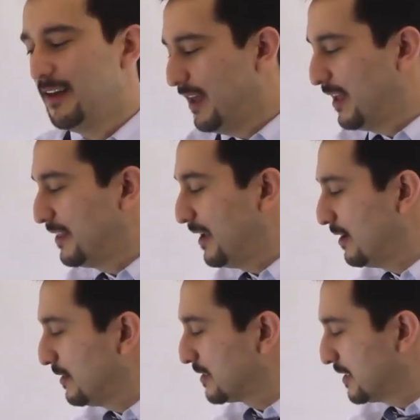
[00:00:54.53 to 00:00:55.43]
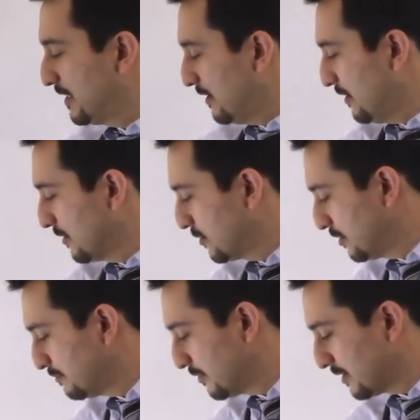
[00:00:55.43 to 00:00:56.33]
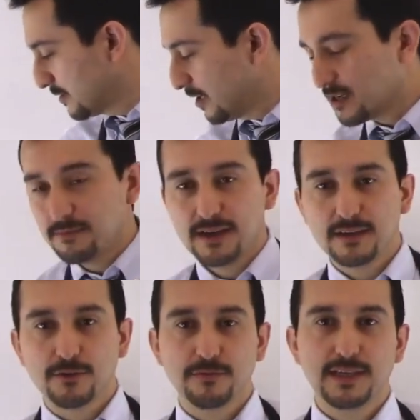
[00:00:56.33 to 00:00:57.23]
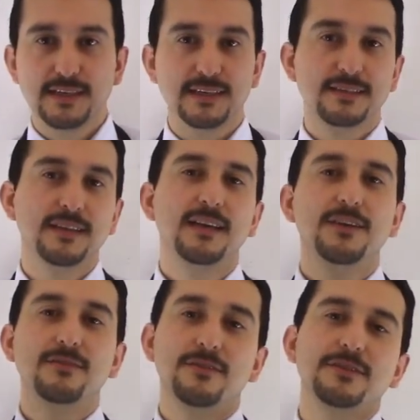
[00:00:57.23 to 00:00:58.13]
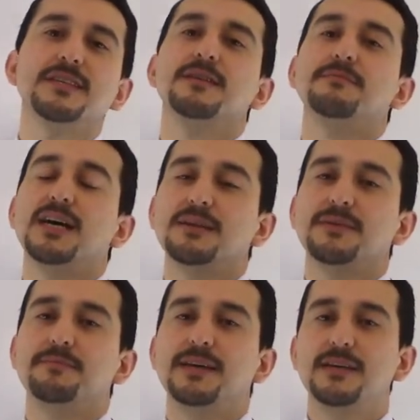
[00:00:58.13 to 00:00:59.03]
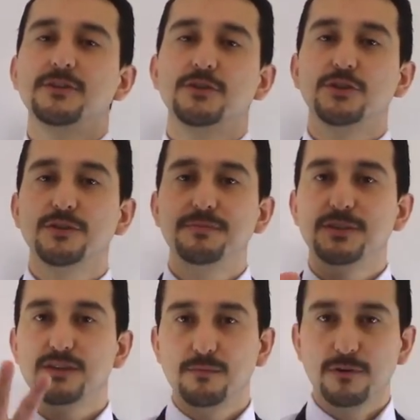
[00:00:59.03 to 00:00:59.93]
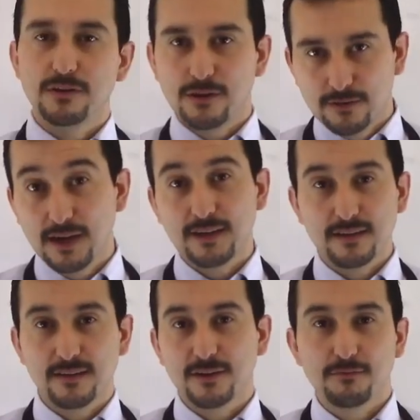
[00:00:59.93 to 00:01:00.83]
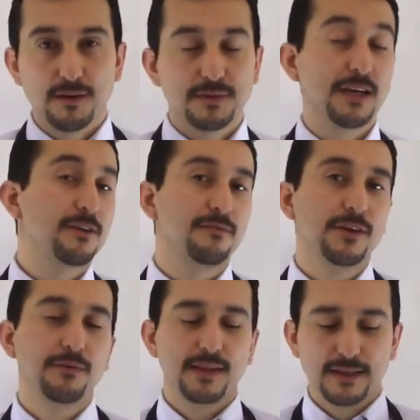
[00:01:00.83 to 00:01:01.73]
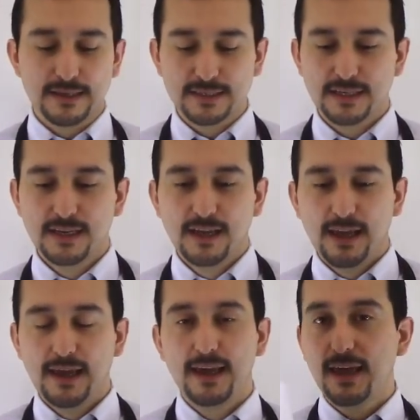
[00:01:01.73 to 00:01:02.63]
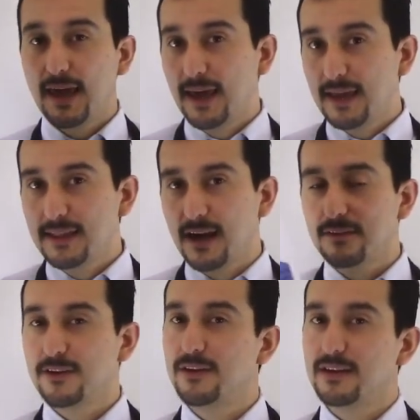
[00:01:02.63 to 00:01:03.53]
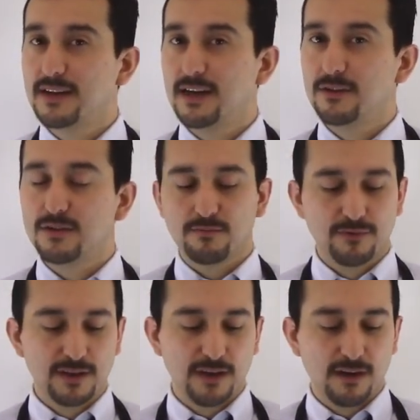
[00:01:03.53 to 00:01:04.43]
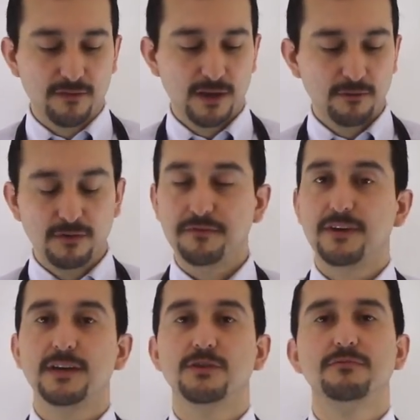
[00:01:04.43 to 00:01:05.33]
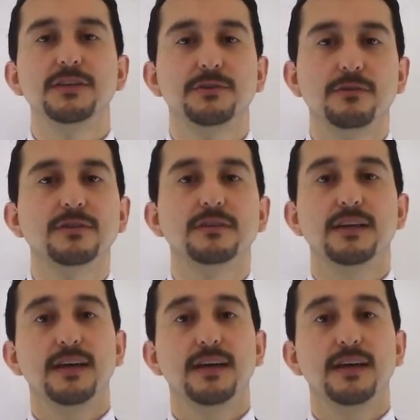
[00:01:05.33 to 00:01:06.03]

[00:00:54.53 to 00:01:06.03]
And now let's get out our cookbook and talk about ingredients. You'll notice at the bottom of the page there should be somewhere located on the website you're viewing this a handout that you can download and print off with various resources